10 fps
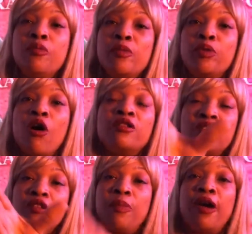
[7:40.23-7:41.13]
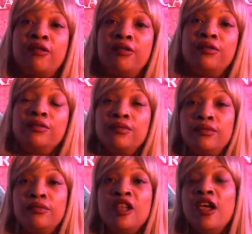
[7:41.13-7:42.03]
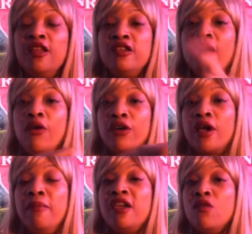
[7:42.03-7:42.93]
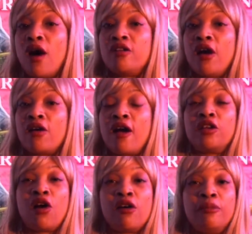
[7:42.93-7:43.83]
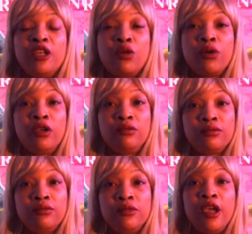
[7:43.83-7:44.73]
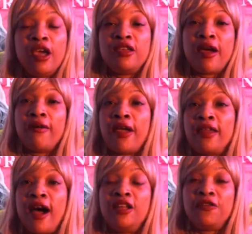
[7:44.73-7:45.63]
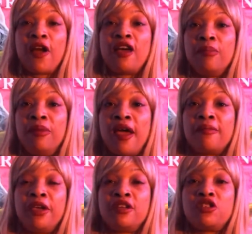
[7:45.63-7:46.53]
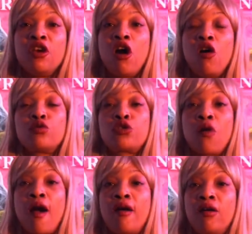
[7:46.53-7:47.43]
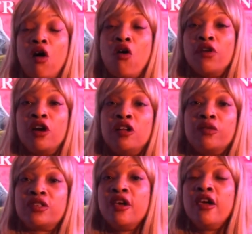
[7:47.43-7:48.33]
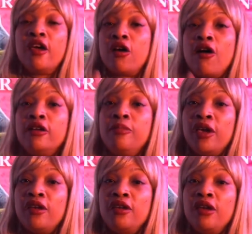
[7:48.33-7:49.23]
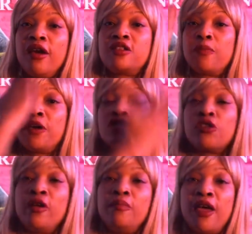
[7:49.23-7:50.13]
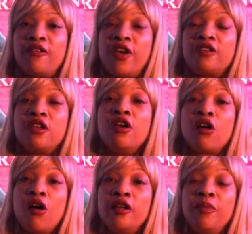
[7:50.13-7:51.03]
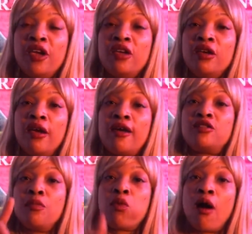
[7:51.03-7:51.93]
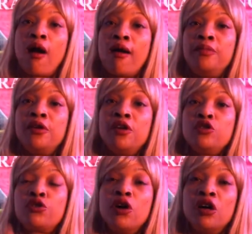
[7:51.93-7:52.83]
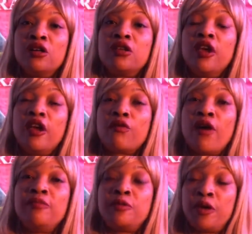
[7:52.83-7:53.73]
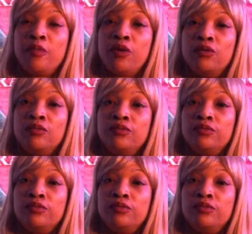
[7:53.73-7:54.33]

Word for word: to be brought to the panel. And then y'all want to, and meanwhile, y'all calling Cardi B the queen. And y'all had Heidi Fly, the black bitch, on trial over colorist. And Cardi B has a picture in blackface. Cardi B has robbed, drugged, and raped people